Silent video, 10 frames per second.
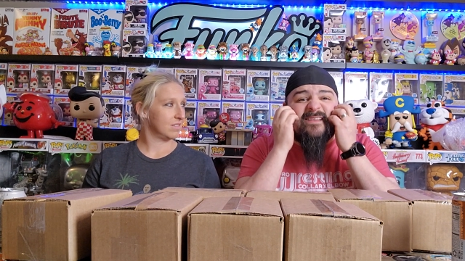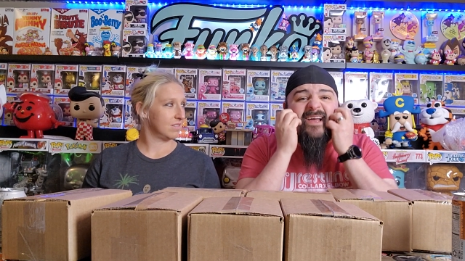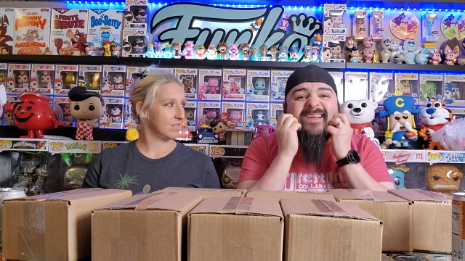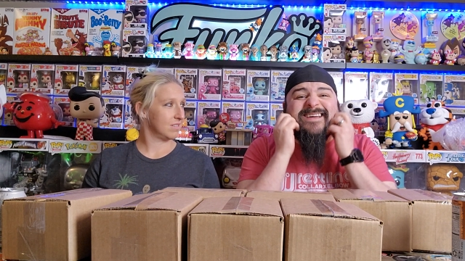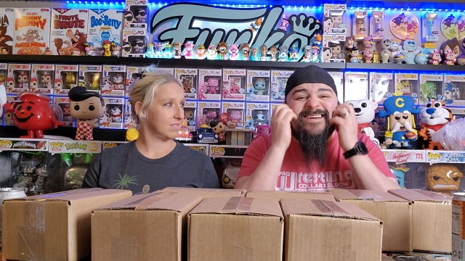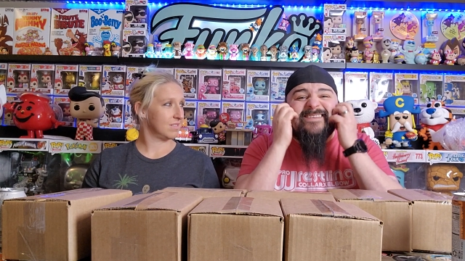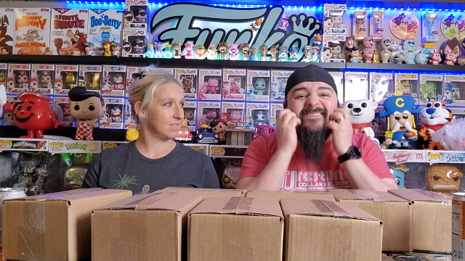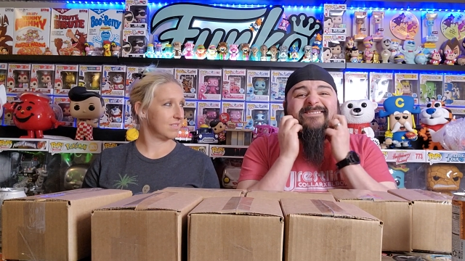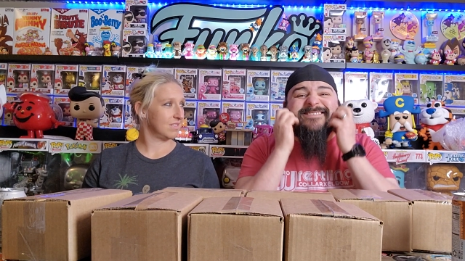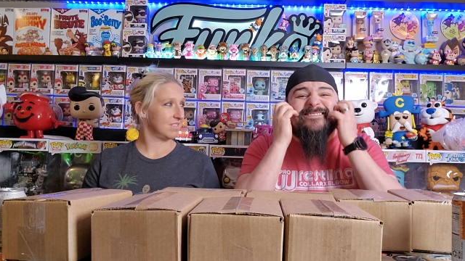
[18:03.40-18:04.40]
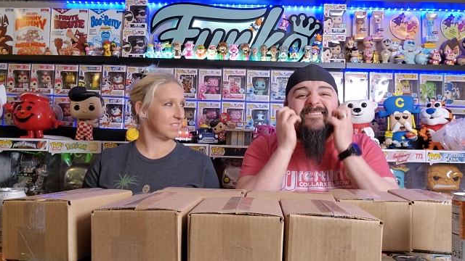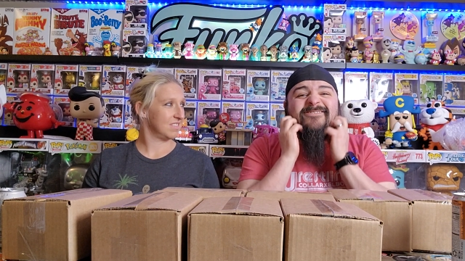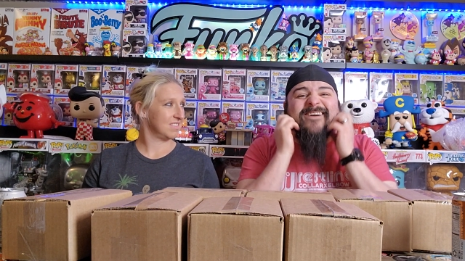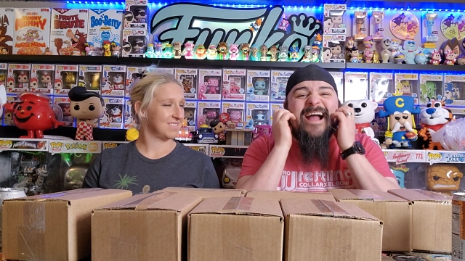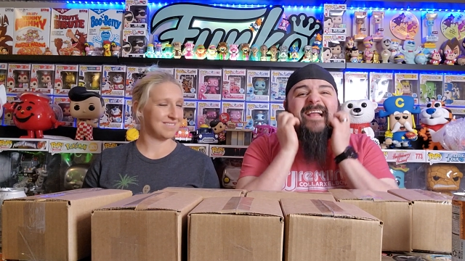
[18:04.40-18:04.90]
Speaker 1: Like it's all
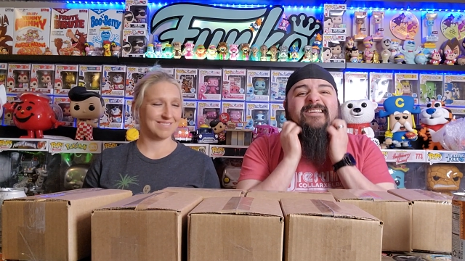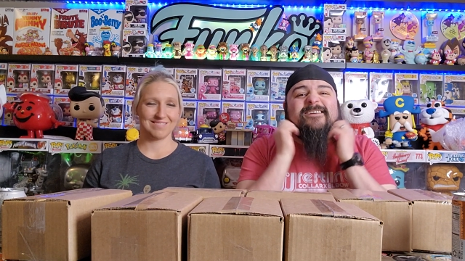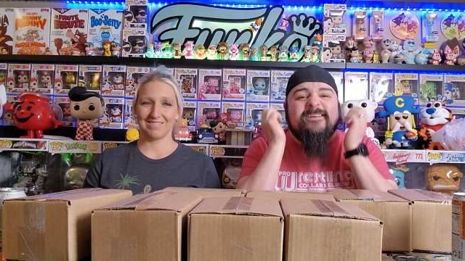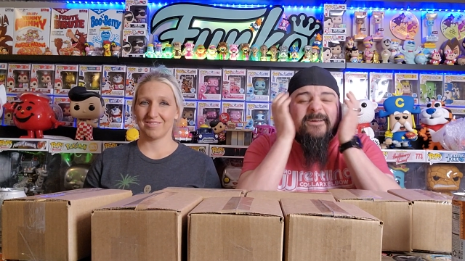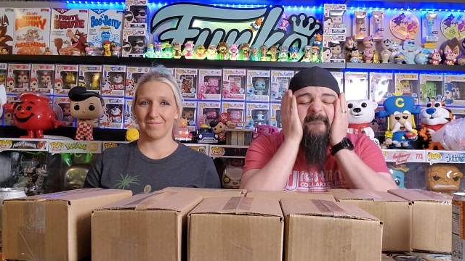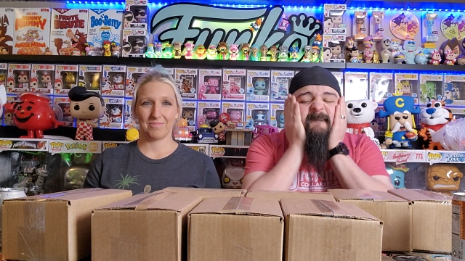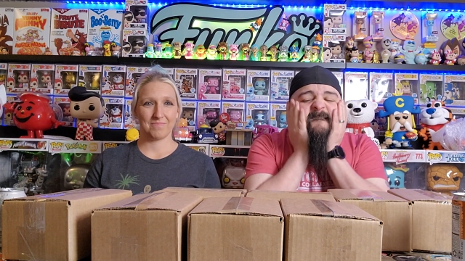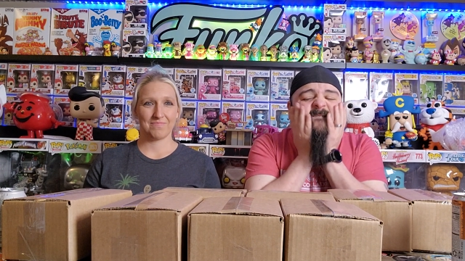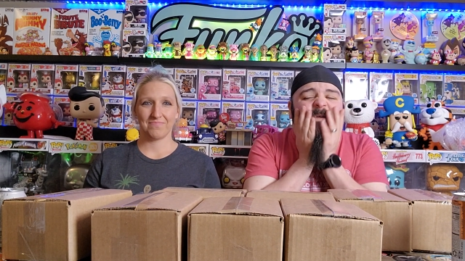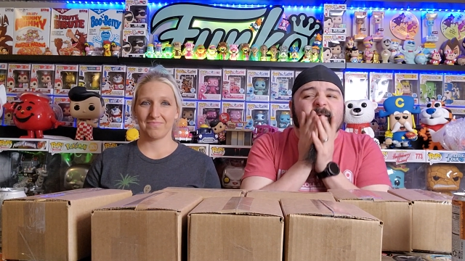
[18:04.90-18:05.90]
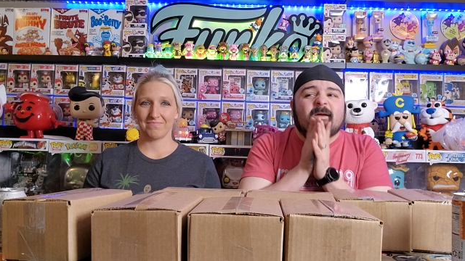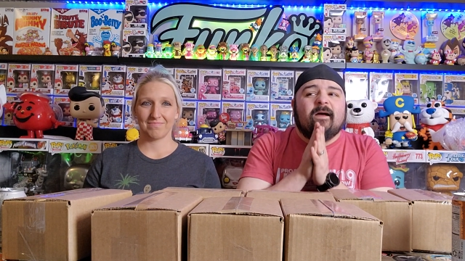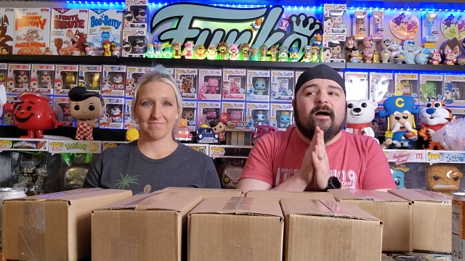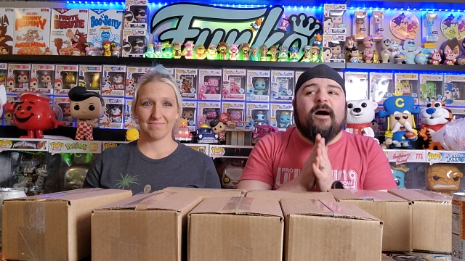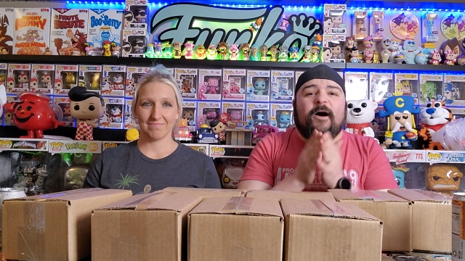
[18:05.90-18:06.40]
scratchy.
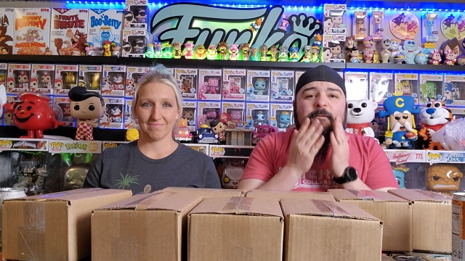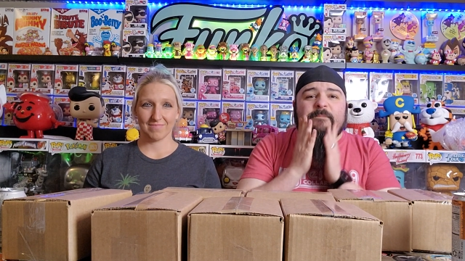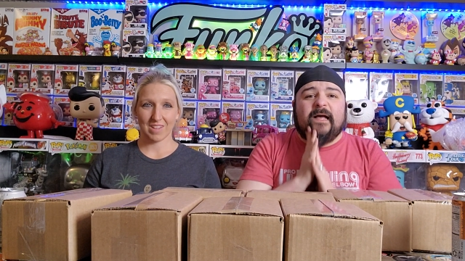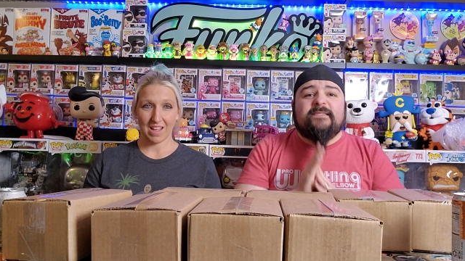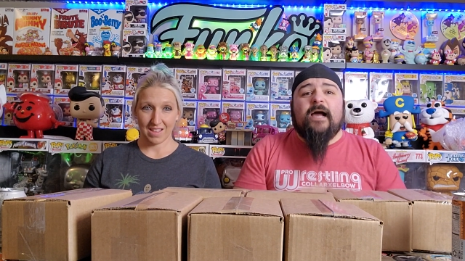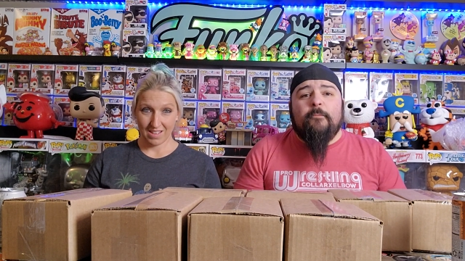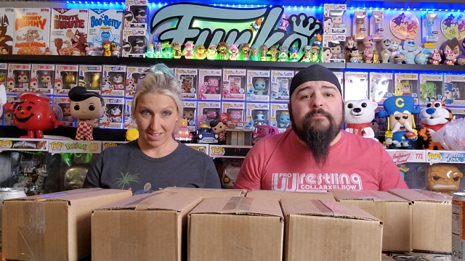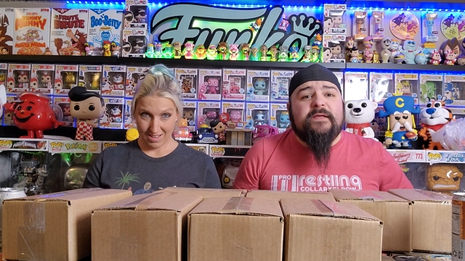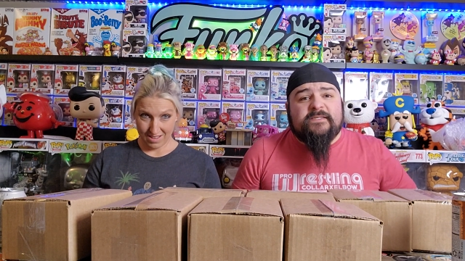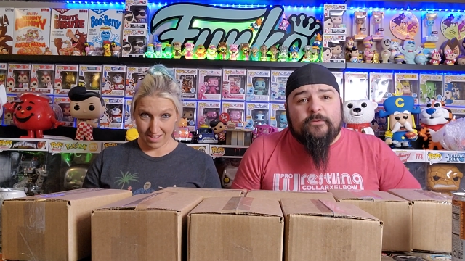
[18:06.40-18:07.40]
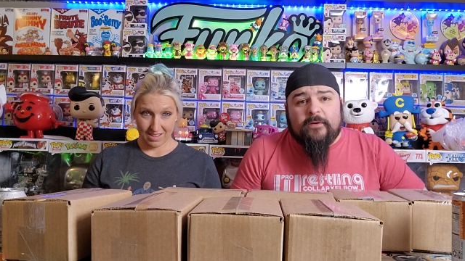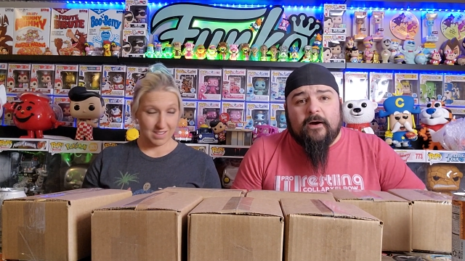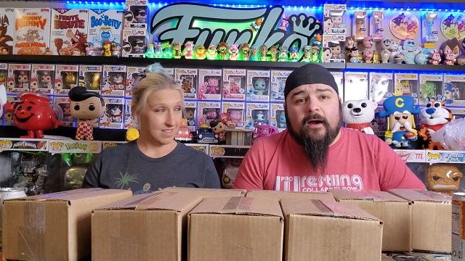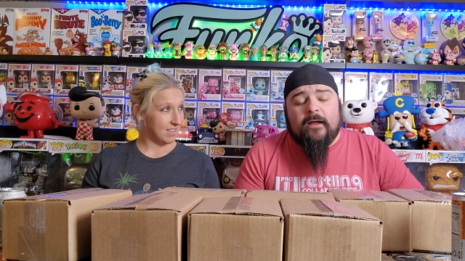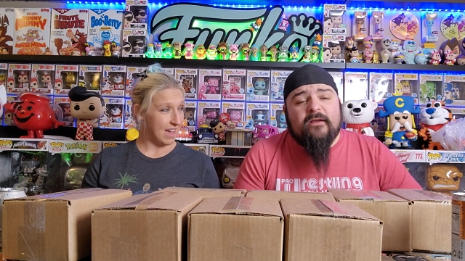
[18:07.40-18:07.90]
Um, that's how busy we
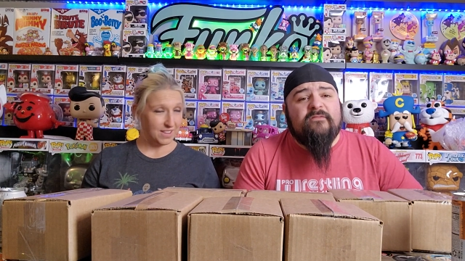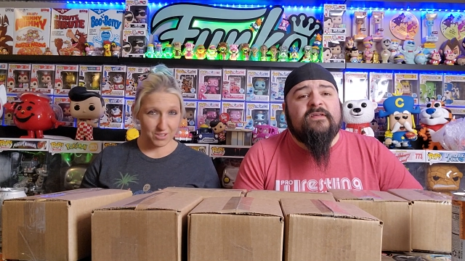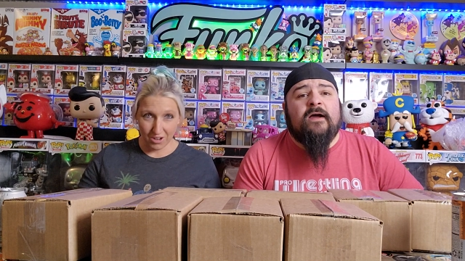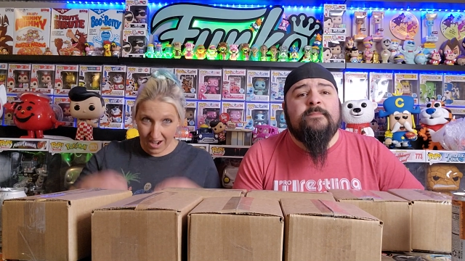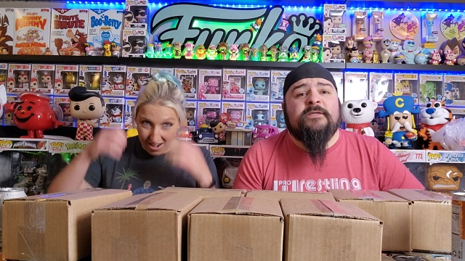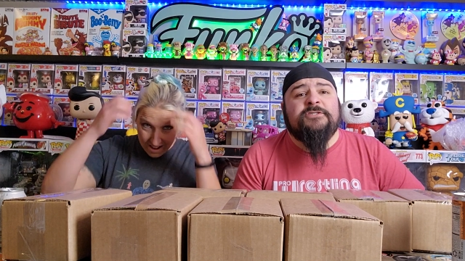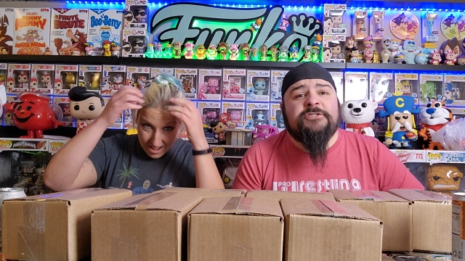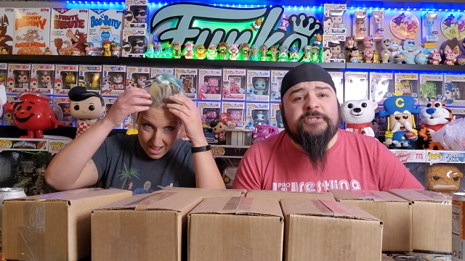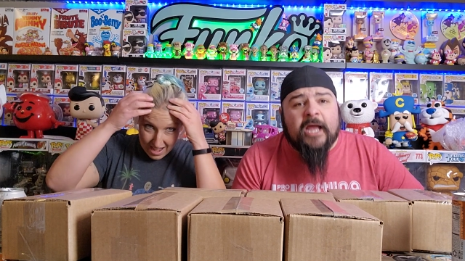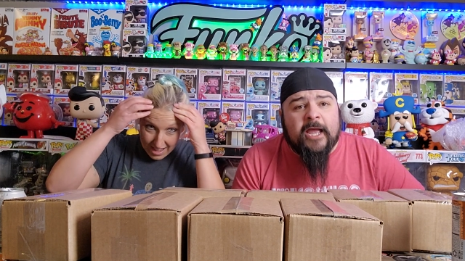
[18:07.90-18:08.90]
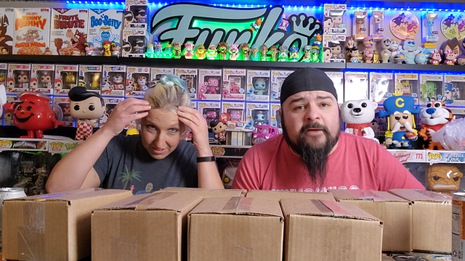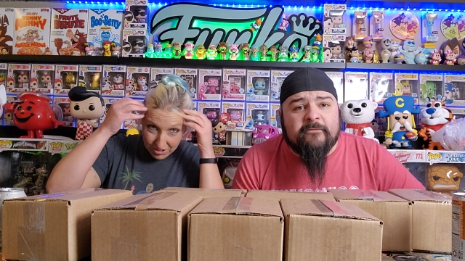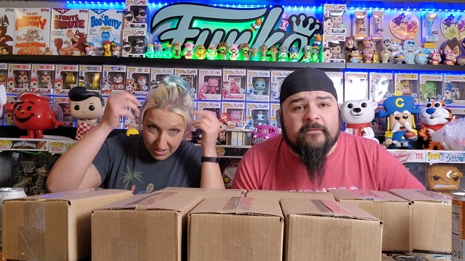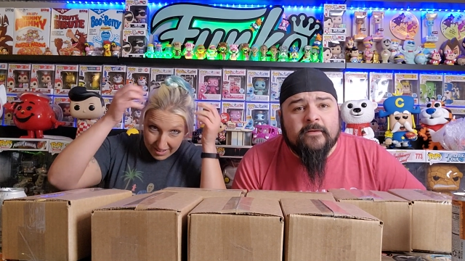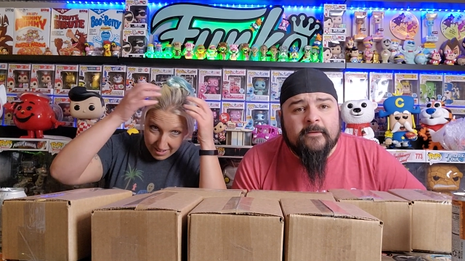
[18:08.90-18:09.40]
are. I don't even have time right. to shave. That's
Speaker 2: all
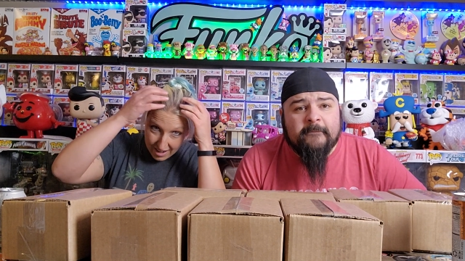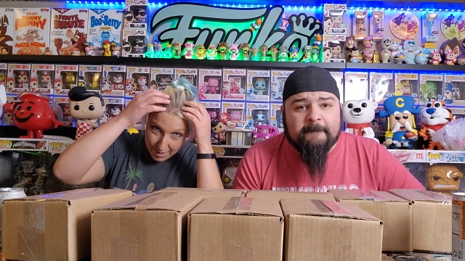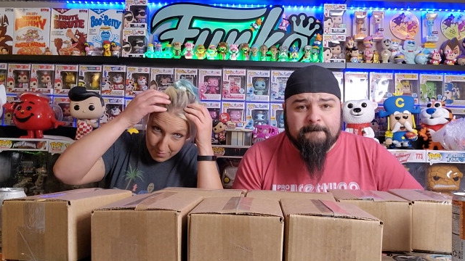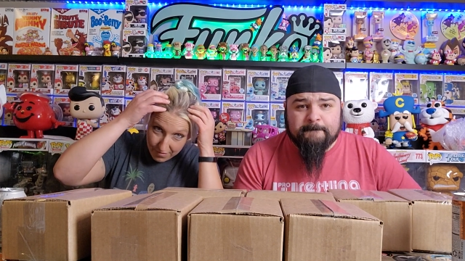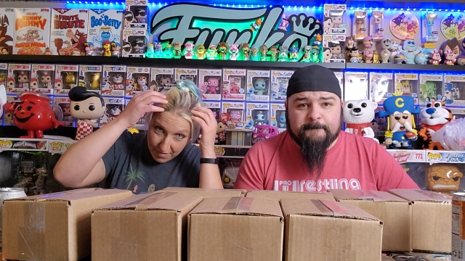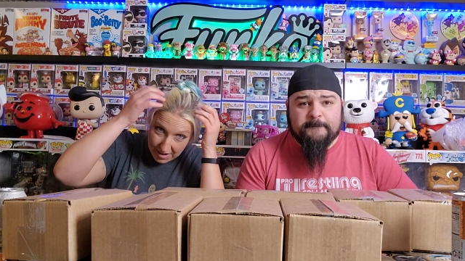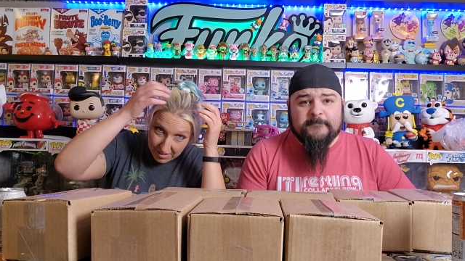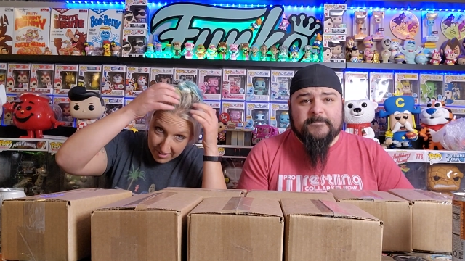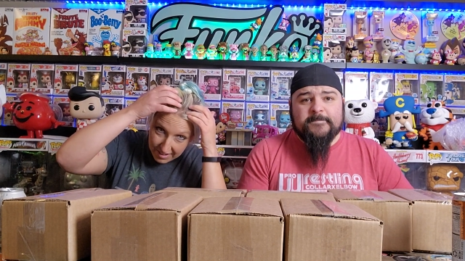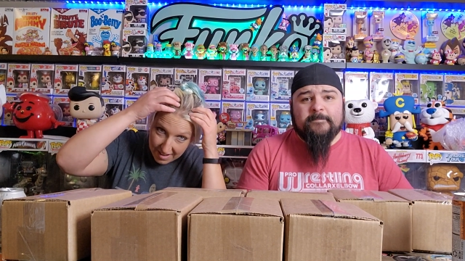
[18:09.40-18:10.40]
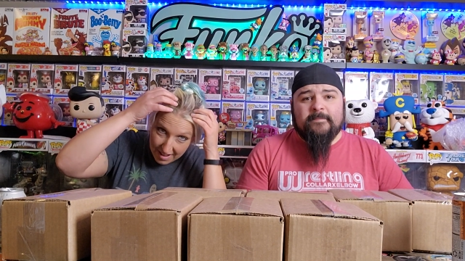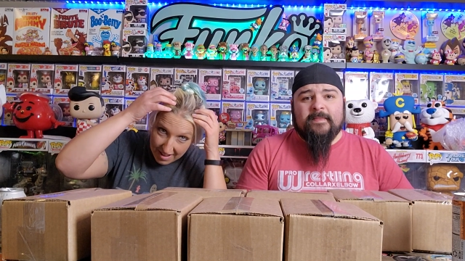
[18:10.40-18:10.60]
right. I'm very. uh